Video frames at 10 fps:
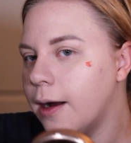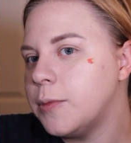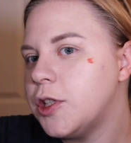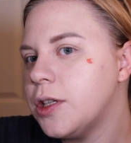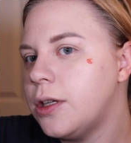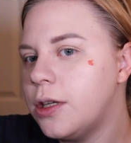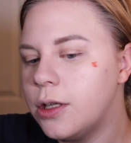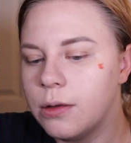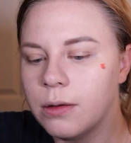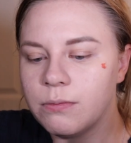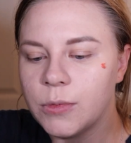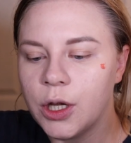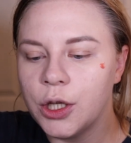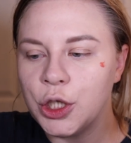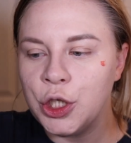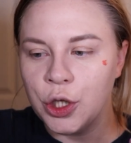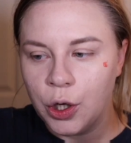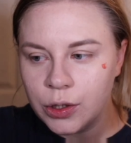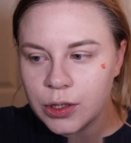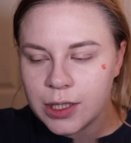I'm just gonna
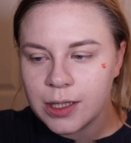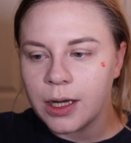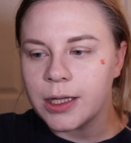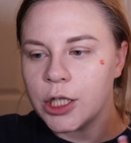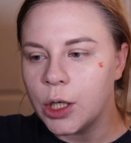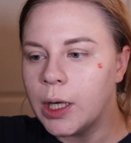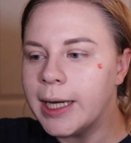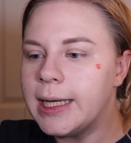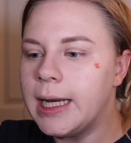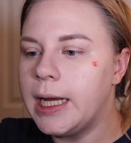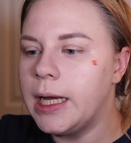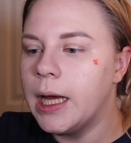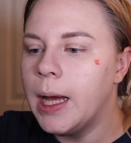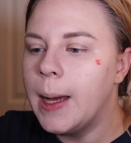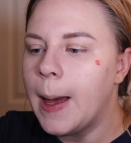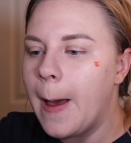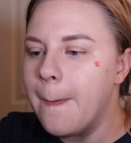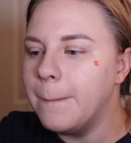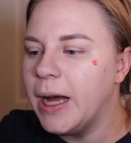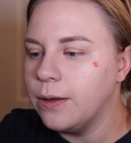dot a tiny
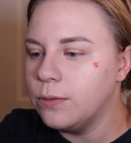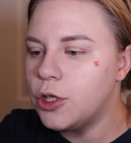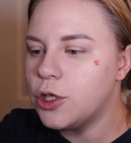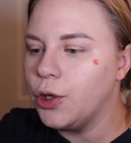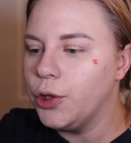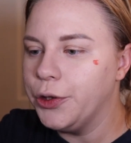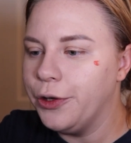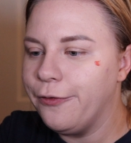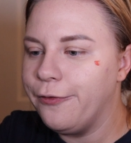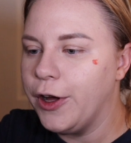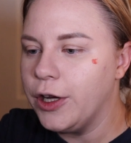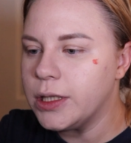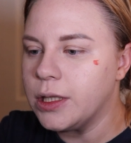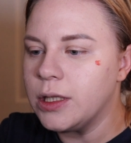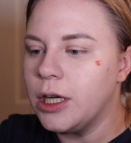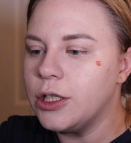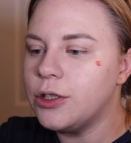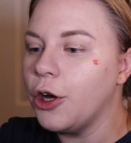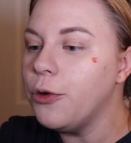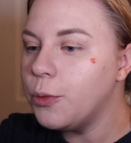amount on first, because I
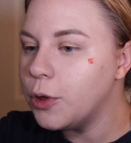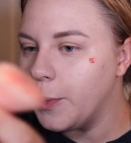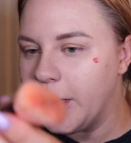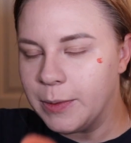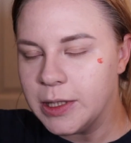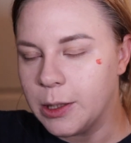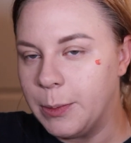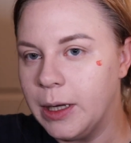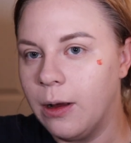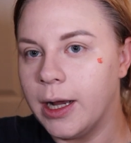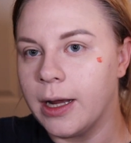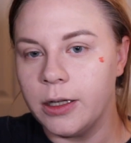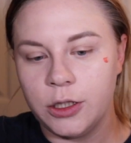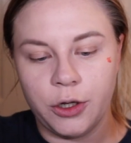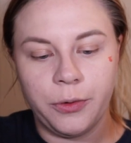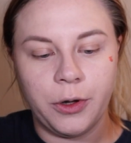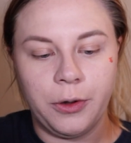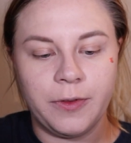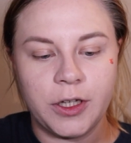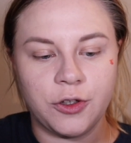don't know what the pigment's going to be like, and I don't know
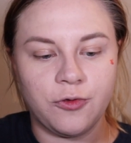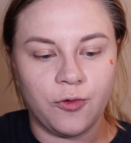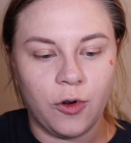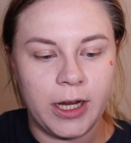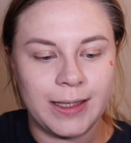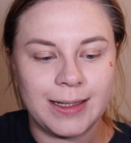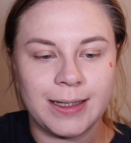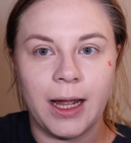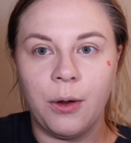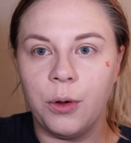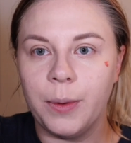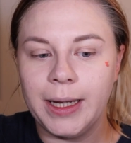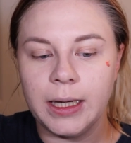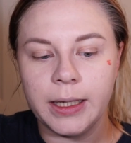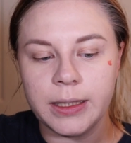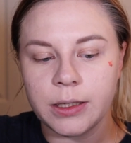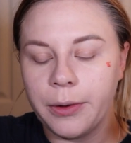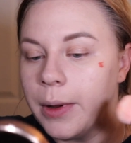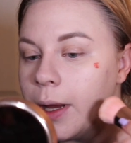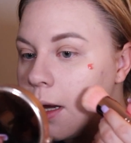if this dries down quickly,
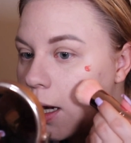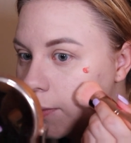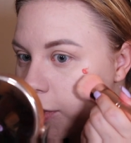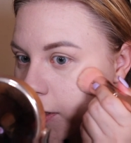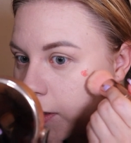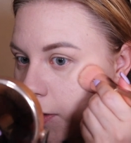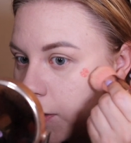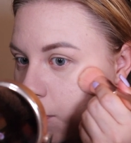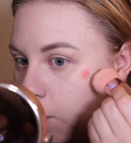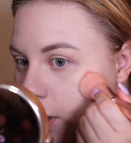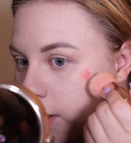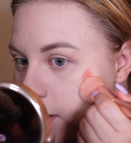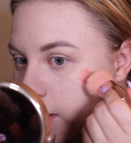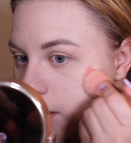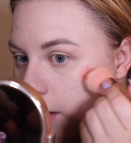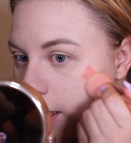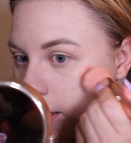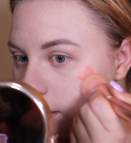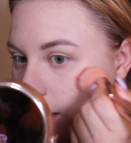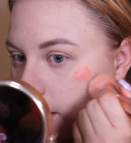so I'm just going to do one
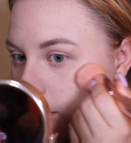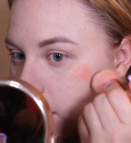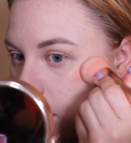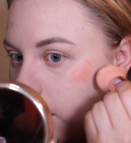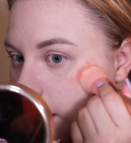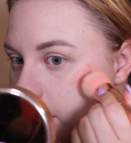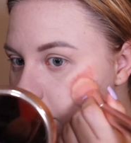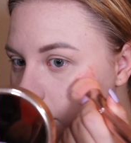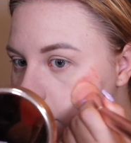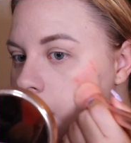side at a time.